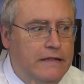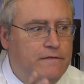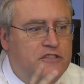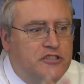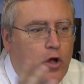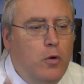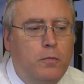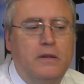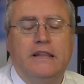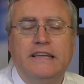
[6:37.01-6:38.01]
It's
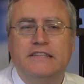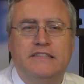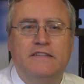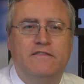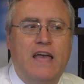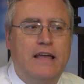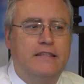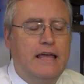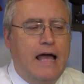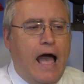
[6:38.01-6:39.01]
so pleased, in
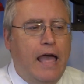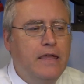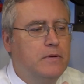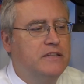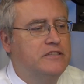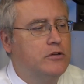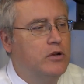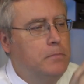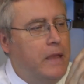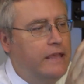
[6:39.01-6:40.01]
fact, that I am
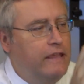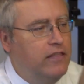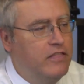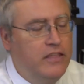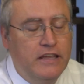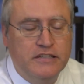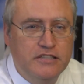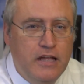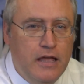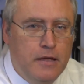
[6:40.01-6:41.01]
considering making this